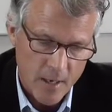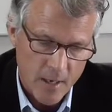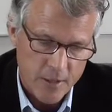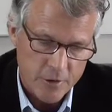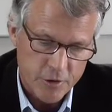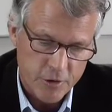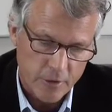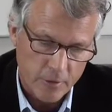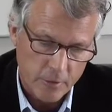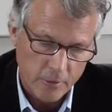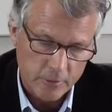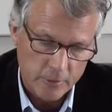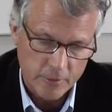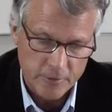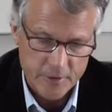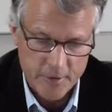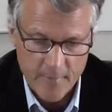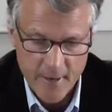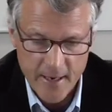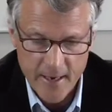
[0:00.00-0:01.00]
Shareholder
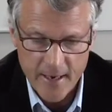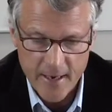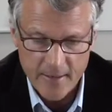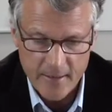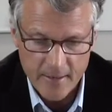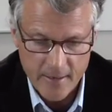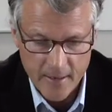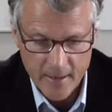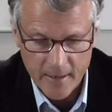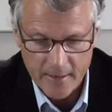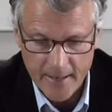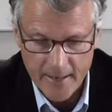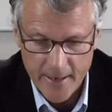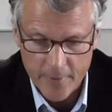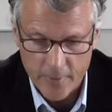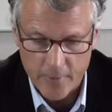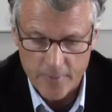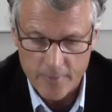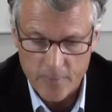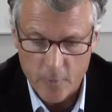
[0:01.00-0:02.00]
demand
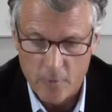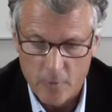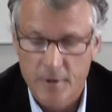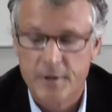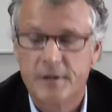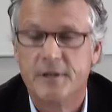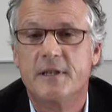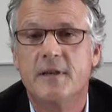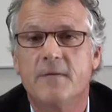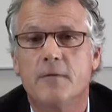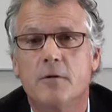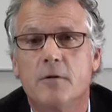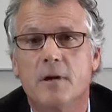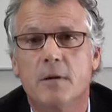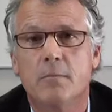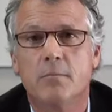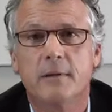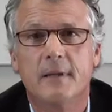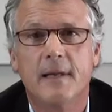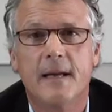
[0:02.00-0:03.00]
letter or a civil
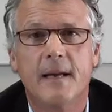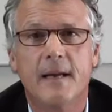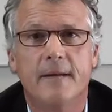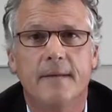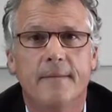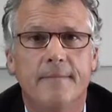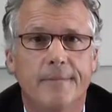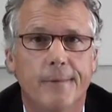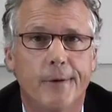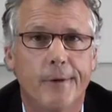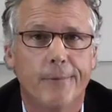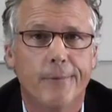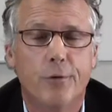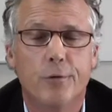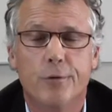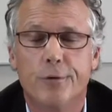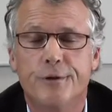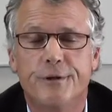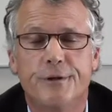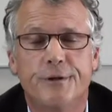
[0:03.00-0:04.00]
complaint, of
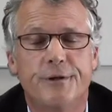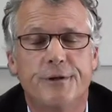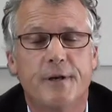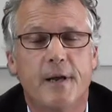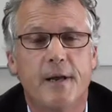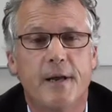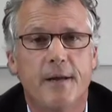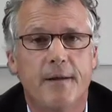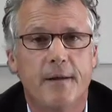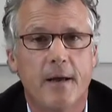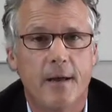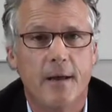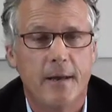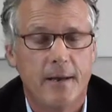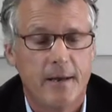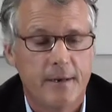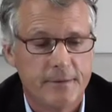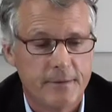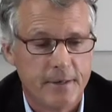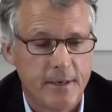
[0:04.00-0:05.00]
course, is
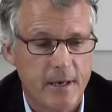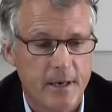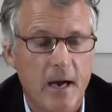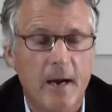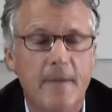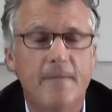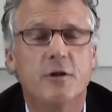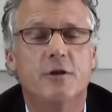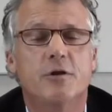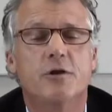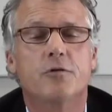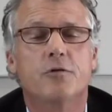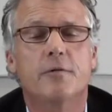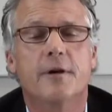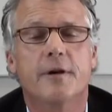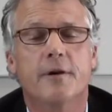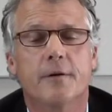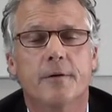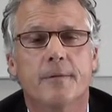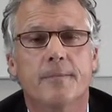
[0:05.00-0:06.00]
an obvious
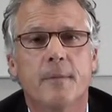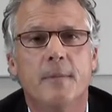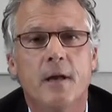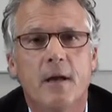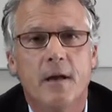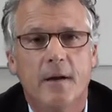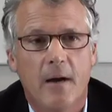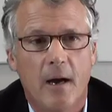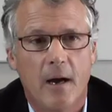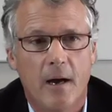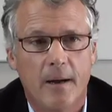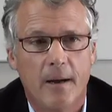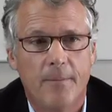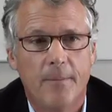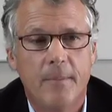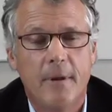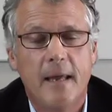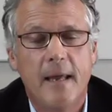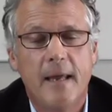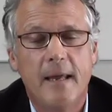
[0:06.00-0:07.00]
trigger
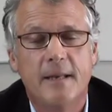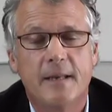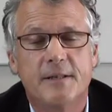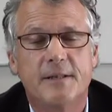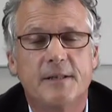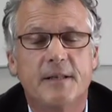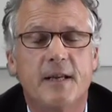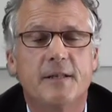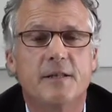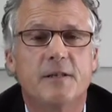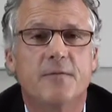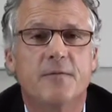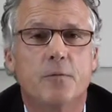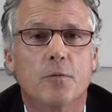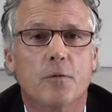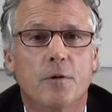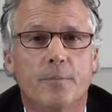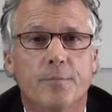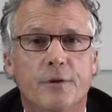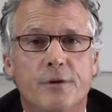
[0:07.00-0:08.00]
in a sense
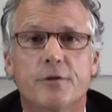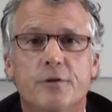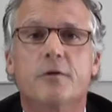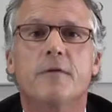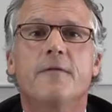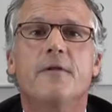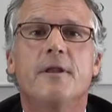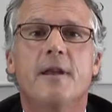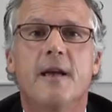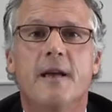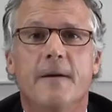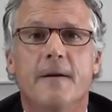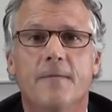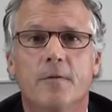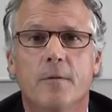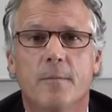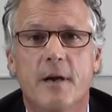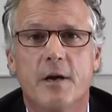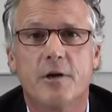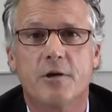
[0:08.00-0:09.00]
for preserving that
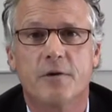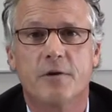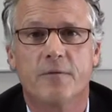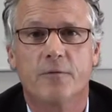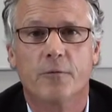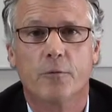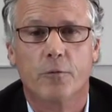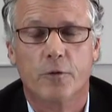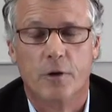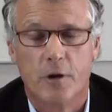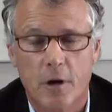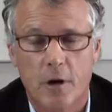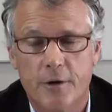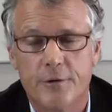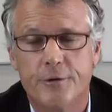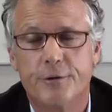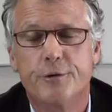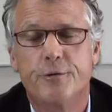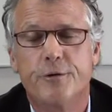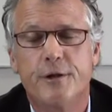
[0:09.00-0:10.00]
information for
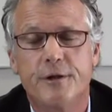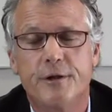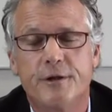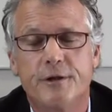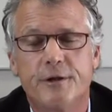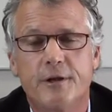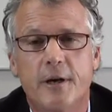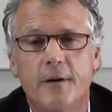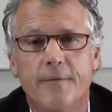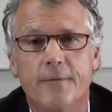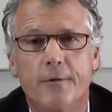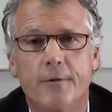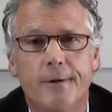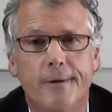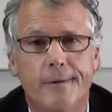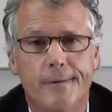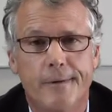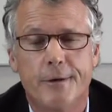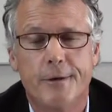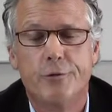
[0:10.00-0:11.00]
regard to
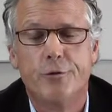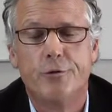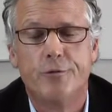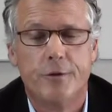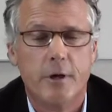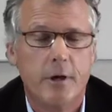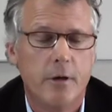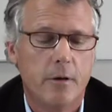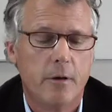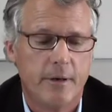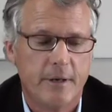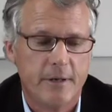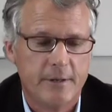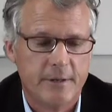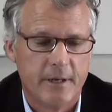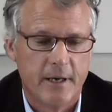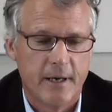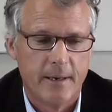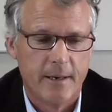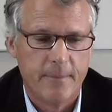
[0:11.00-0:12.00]
e-discovery. And as you know, any
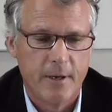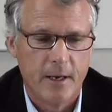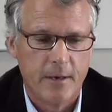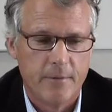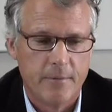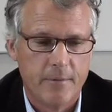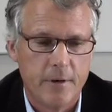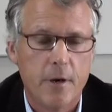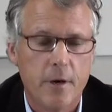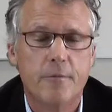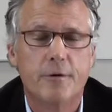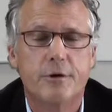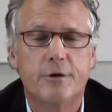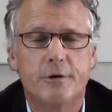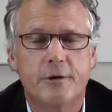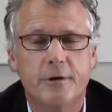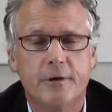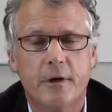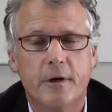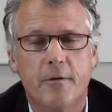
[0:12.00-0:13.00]
time that you know or
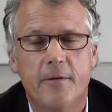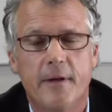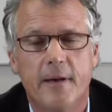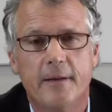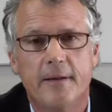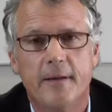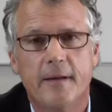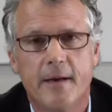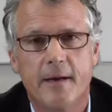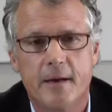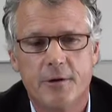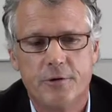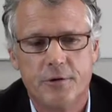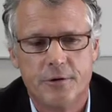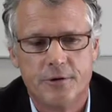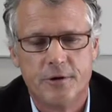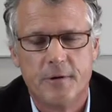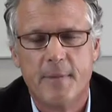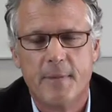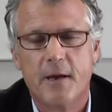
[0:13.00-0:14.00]
should know that litigation
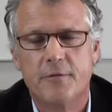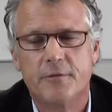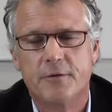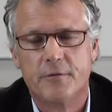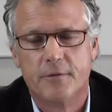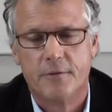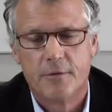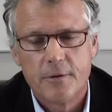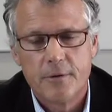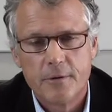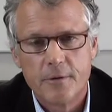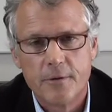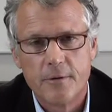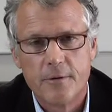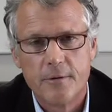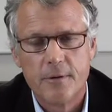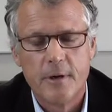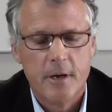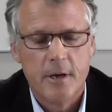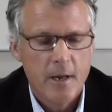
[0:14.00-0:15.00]
is about to
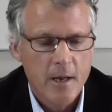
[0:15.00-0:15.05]
occur,